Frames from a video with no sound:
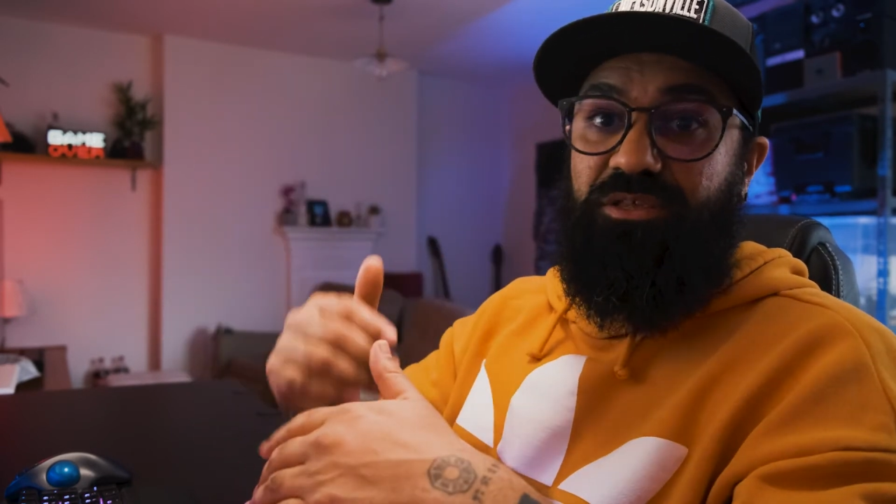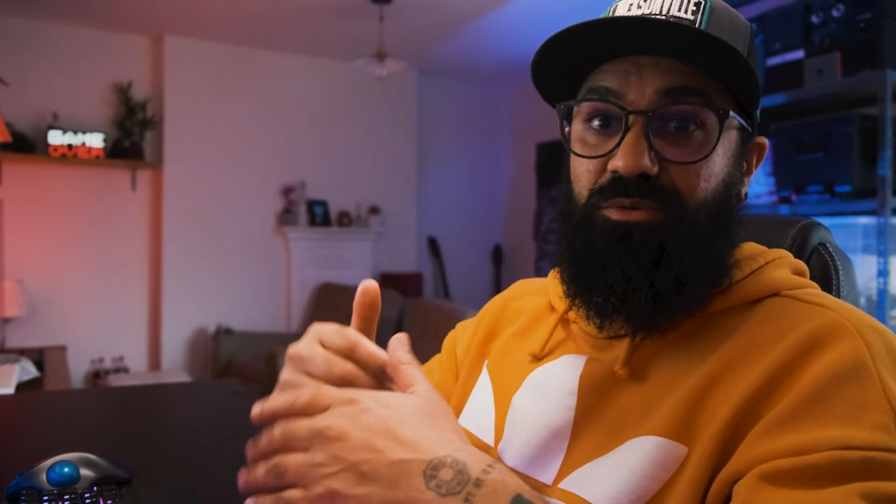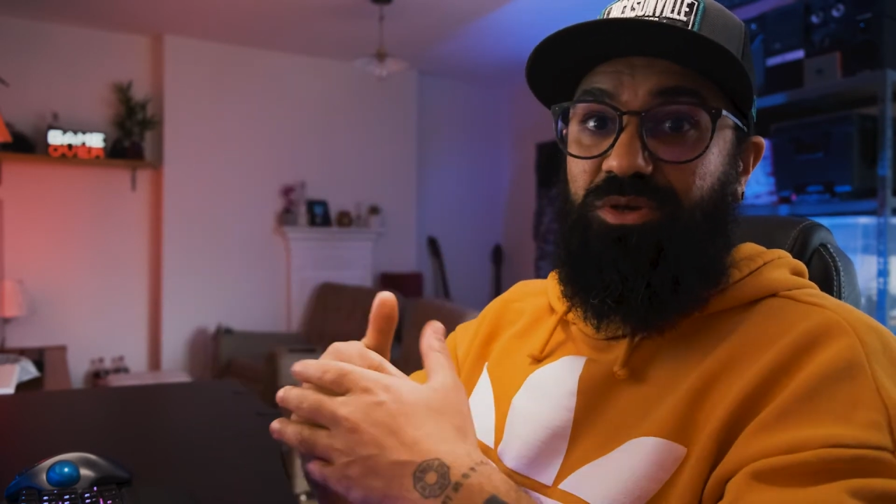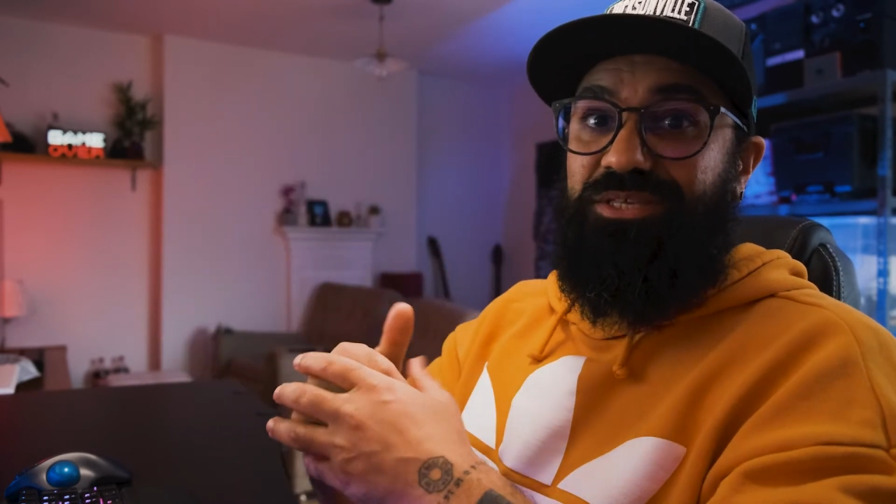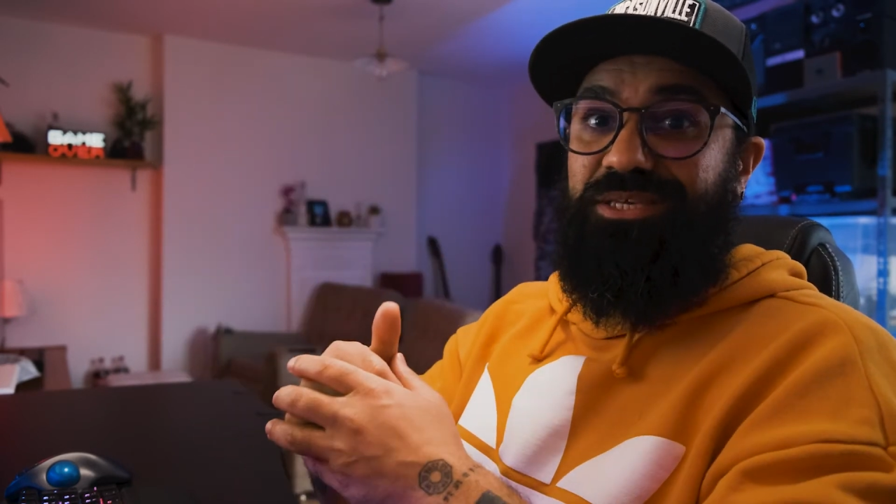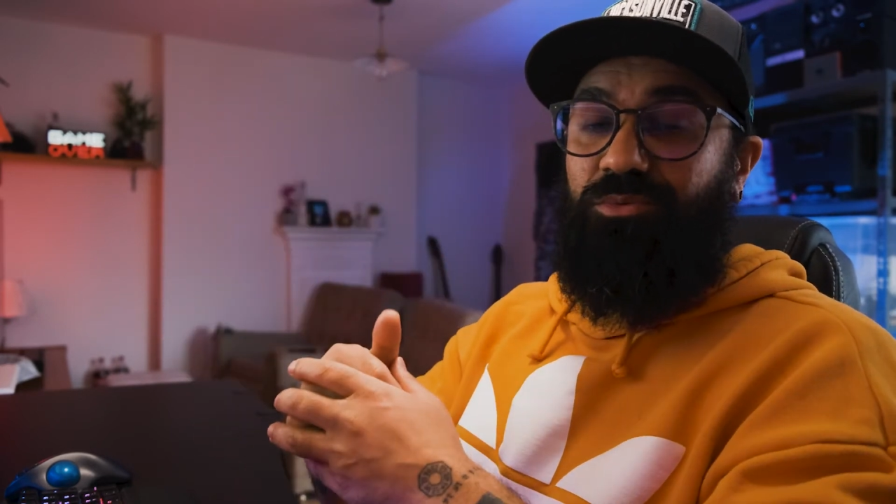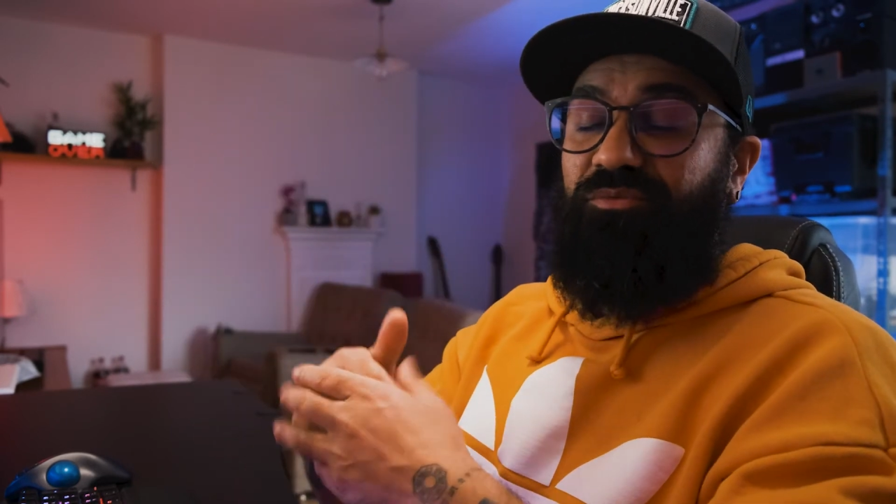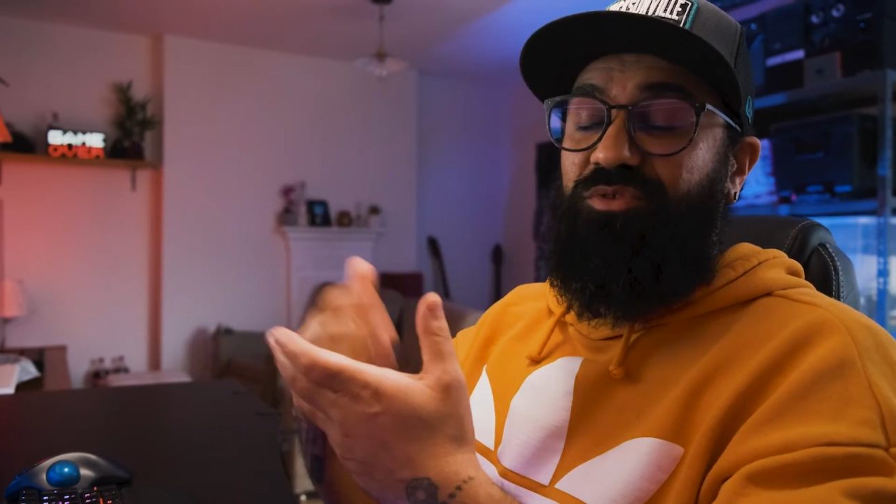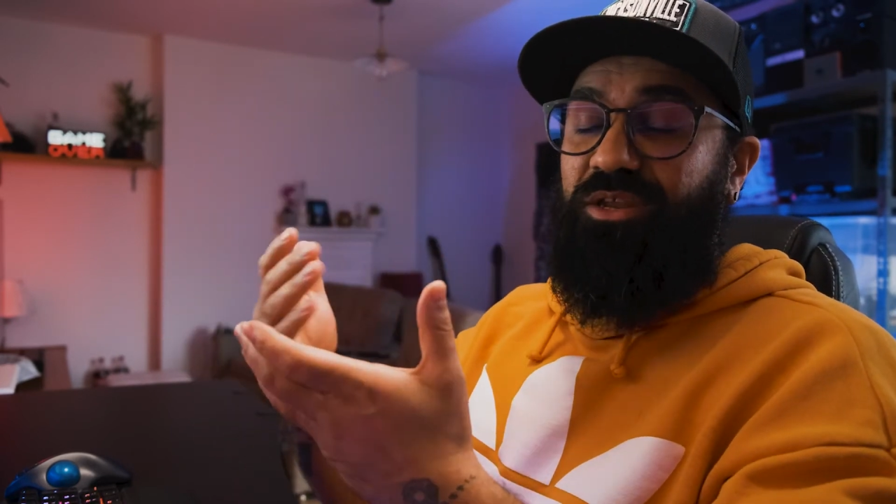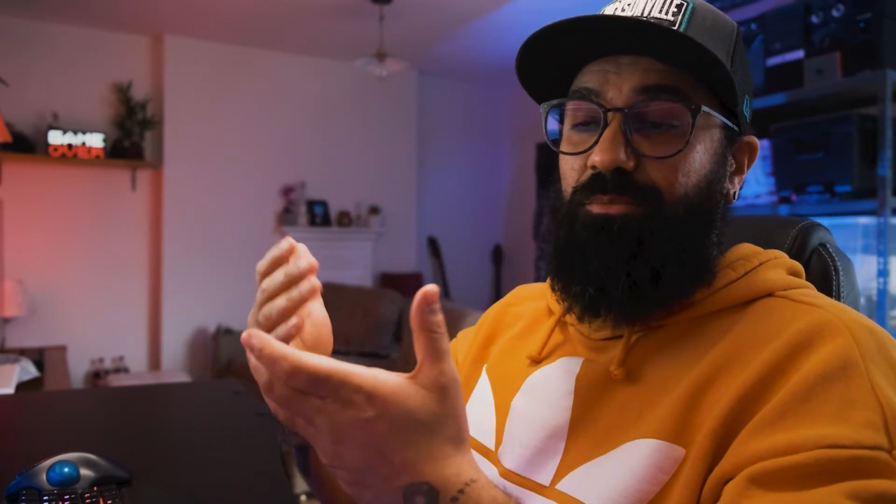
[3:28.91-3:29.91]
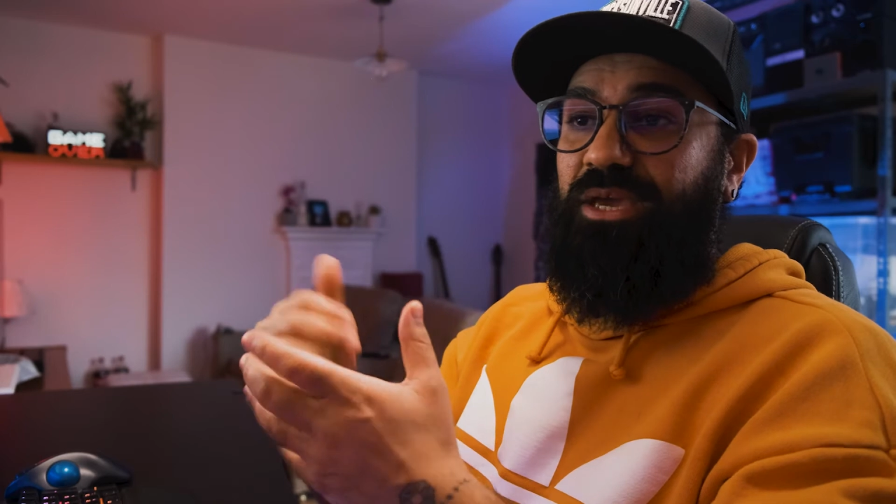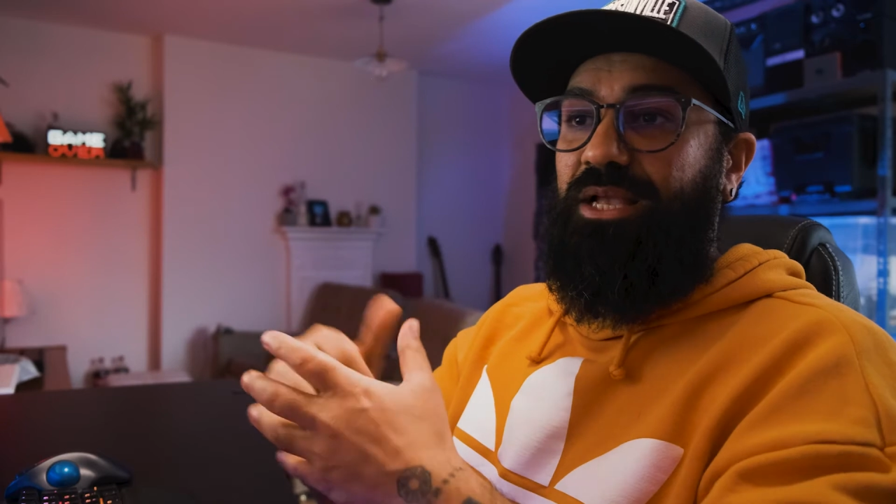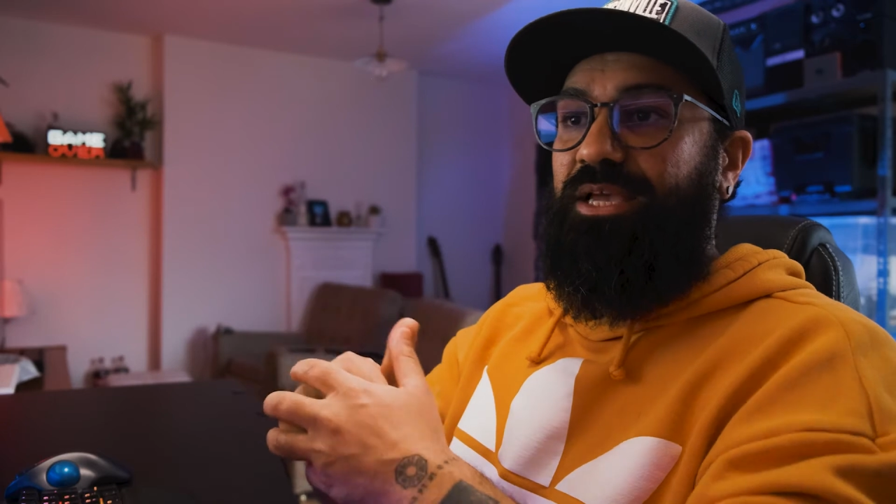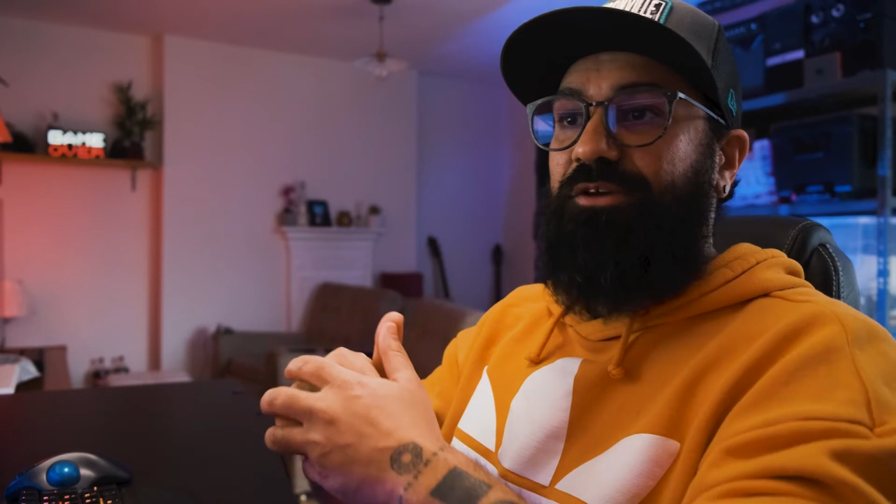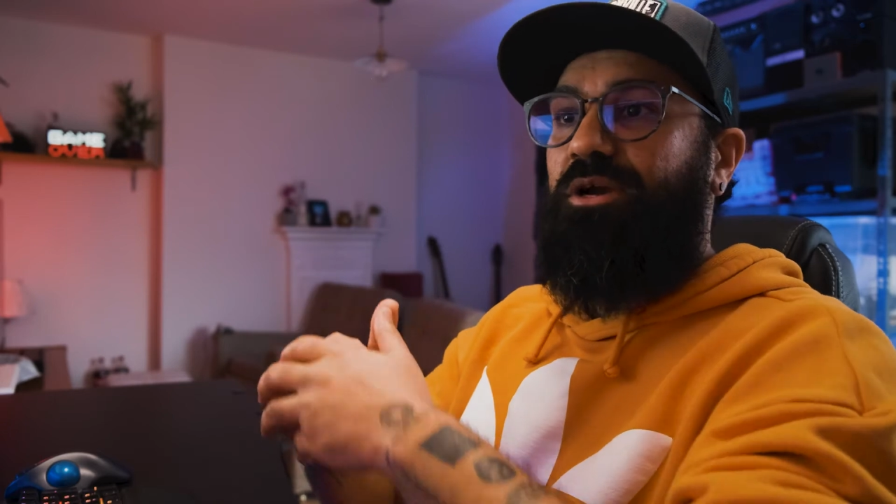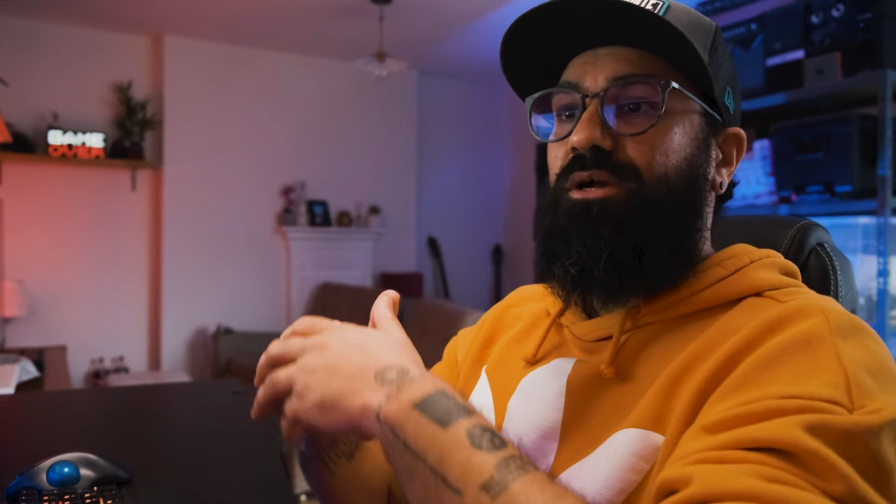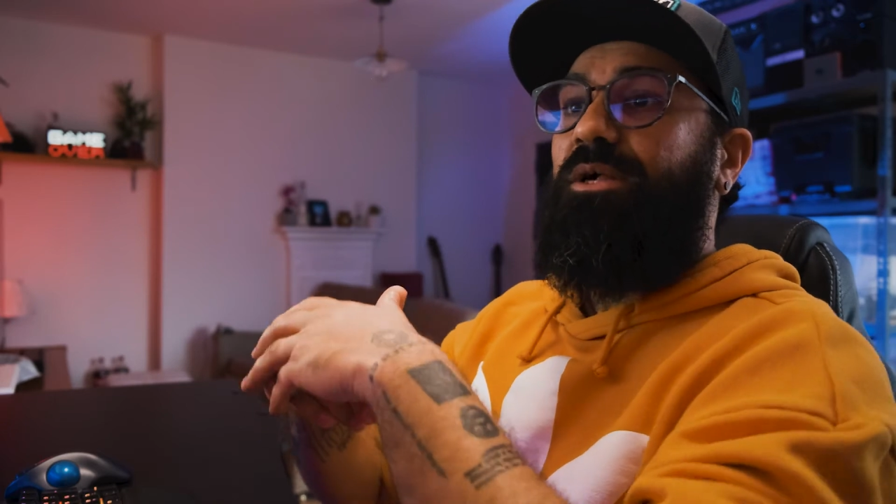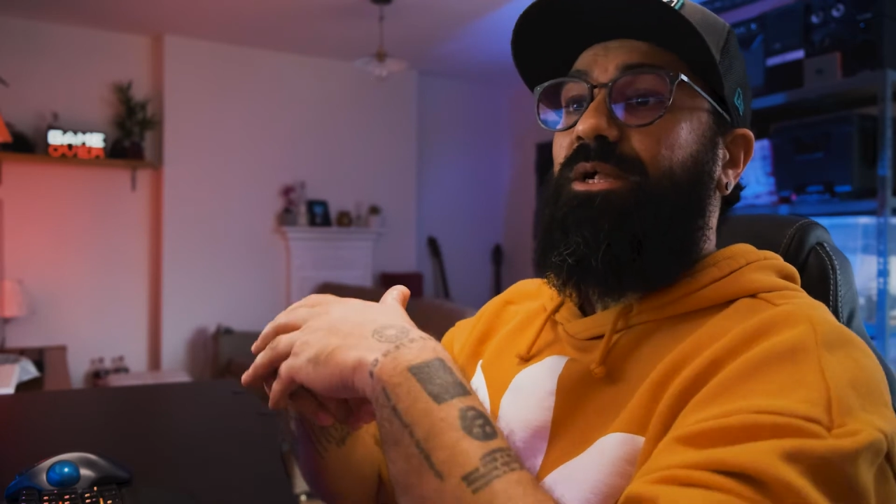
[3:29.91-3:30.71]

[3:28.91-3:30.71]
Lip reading: that we can see what we've done a bit clearer.